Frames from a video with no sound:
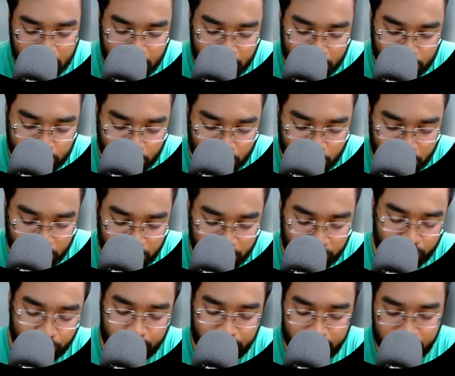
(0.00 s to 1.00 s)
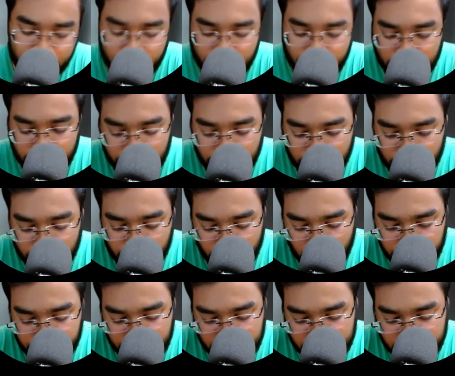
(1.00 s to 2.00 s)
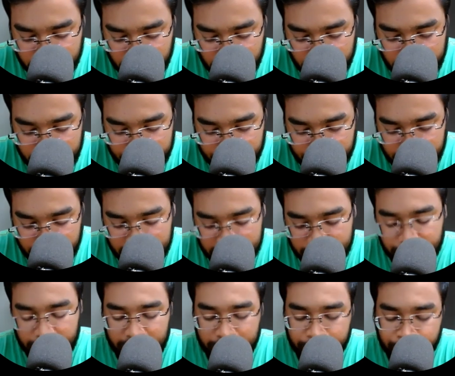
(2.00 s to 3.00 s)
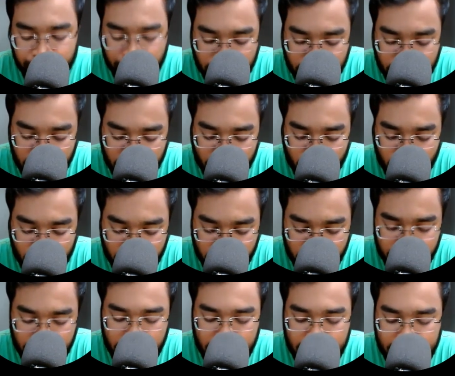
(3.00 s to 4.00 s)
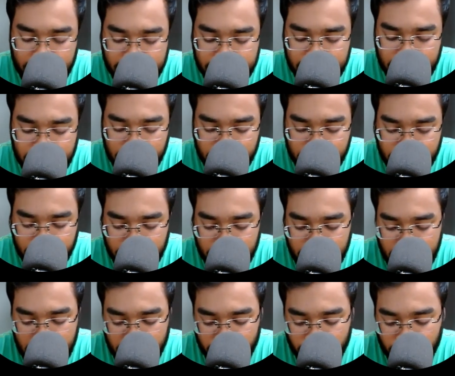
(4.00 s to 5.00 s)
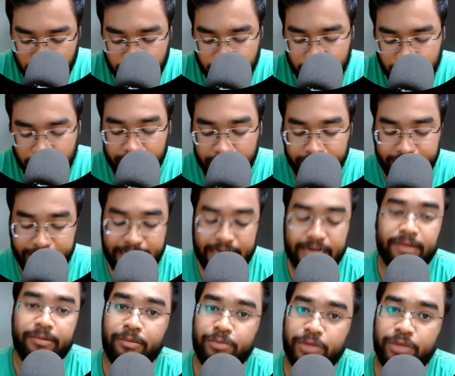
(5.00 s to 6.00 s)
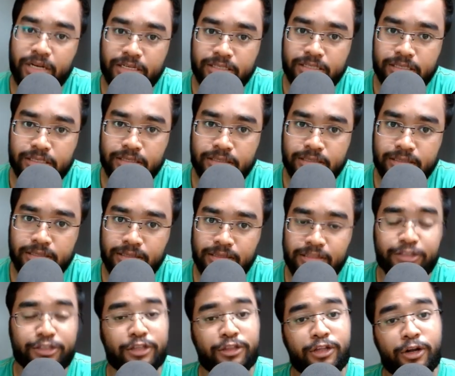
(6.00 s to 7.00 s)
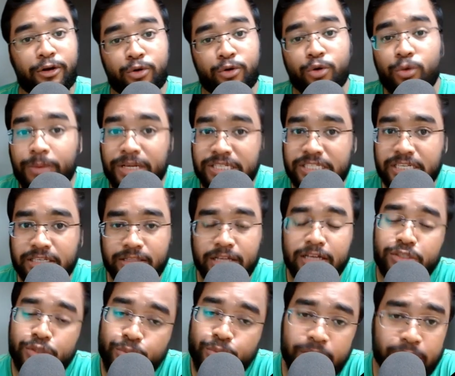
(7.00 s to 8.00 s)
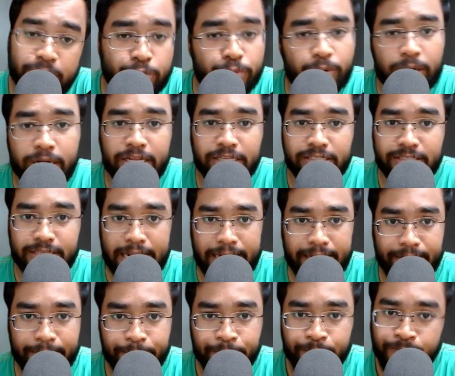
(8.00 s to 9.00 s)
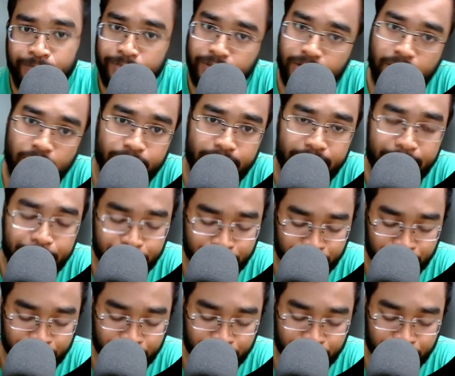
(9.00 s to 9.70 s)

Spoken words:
So if we do the operation a plus b, then what would be the result and what would be the data type of the result? These are the two basic things you need to understand. Okay.